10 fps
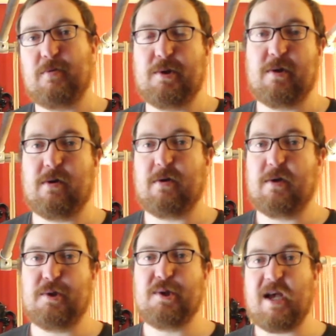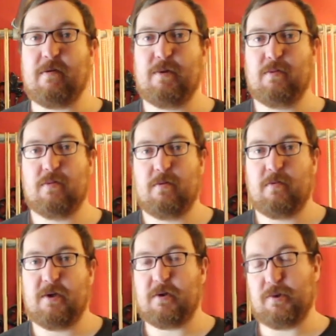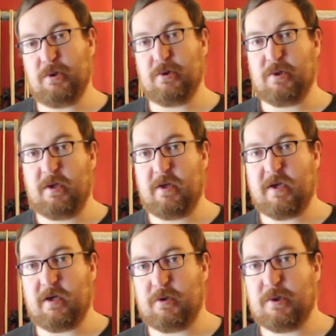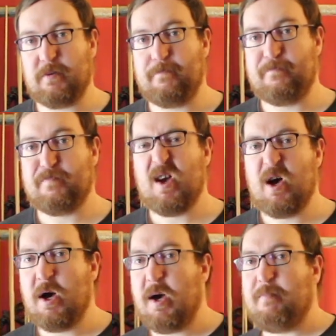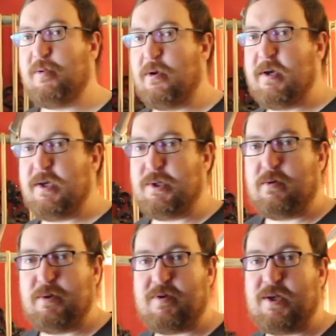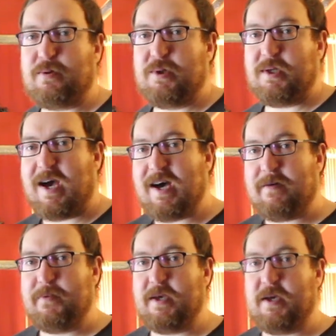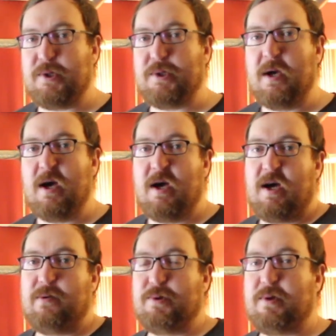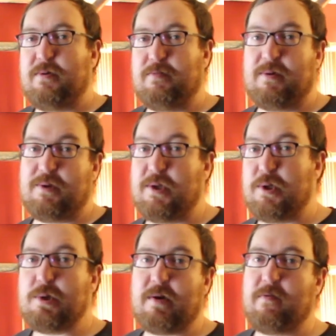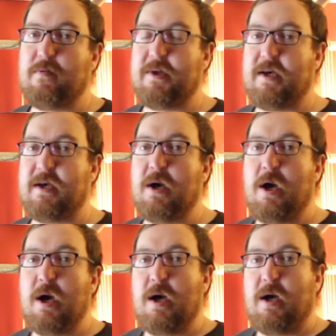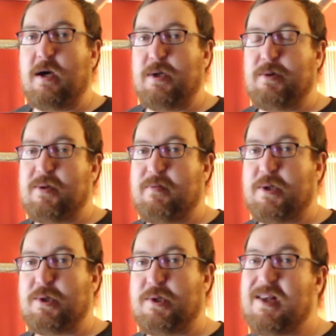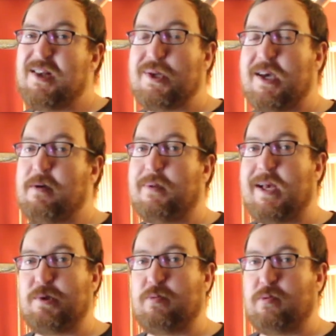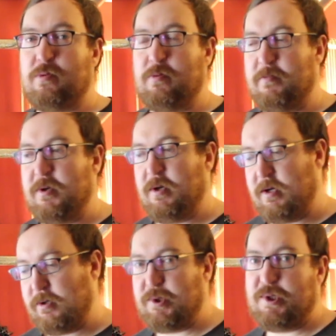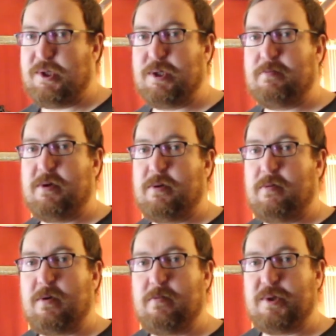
which are going to stay with the rope when it goes and does other things. But it's not as practical to have this, and also sometimes I need to travel with it. Sometimes I just need it to take up less room because this isn't my only rope